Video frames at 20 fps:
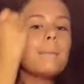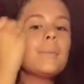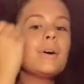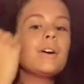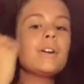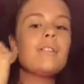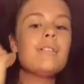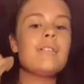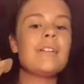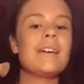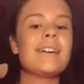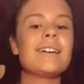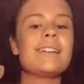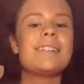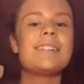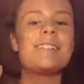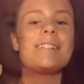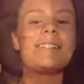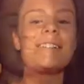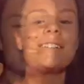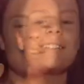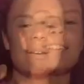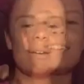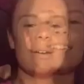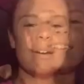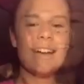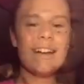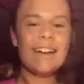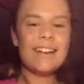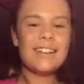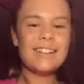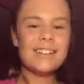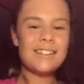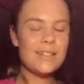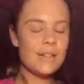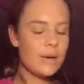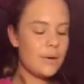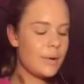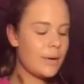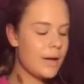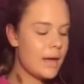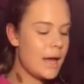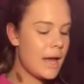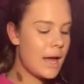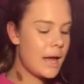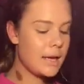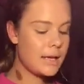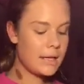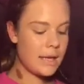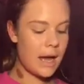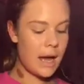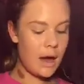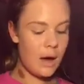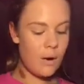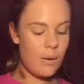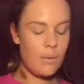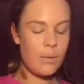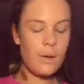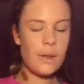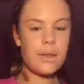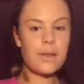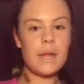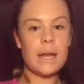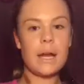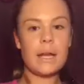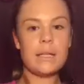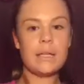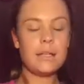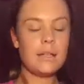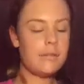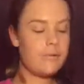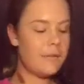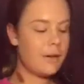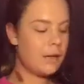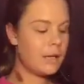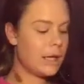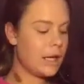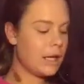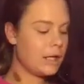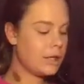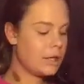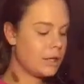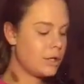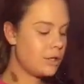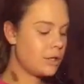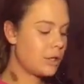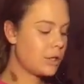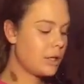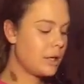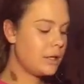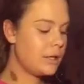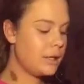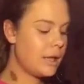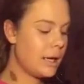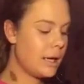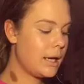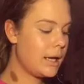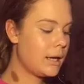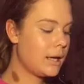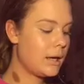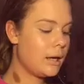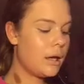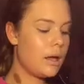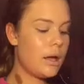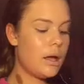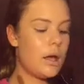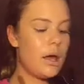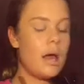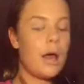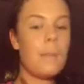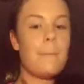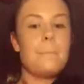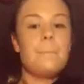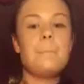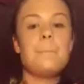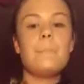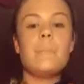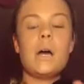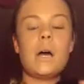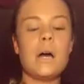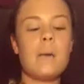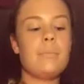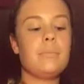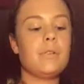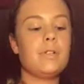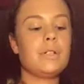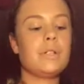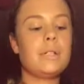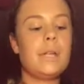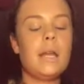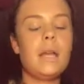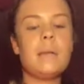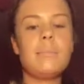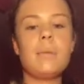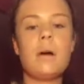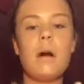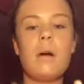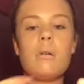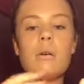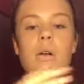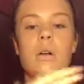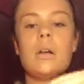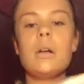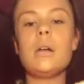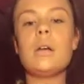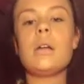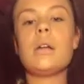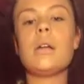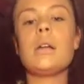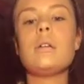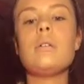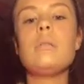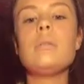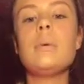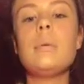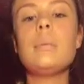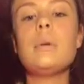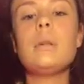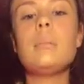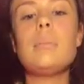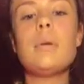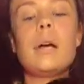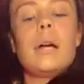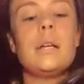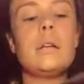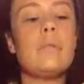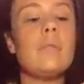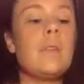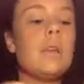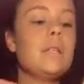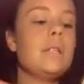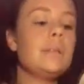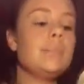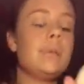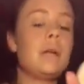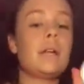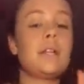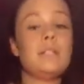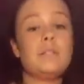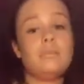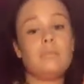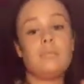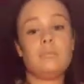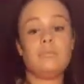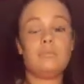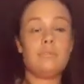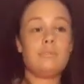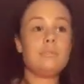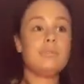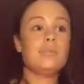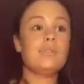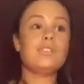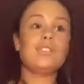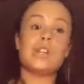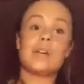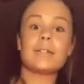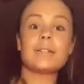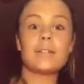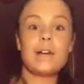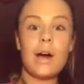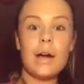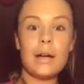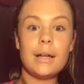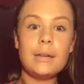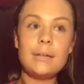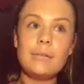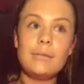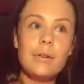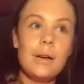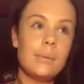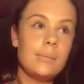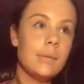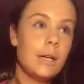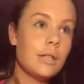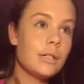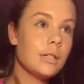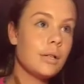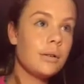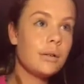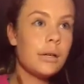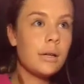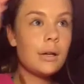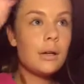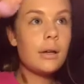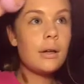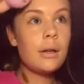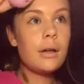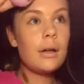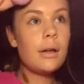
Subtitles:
Perfect. Okay, so now that I did the foundation, you're going to take your setting powder, and I don't remember the brand of this, but I just got it. I'm not joking.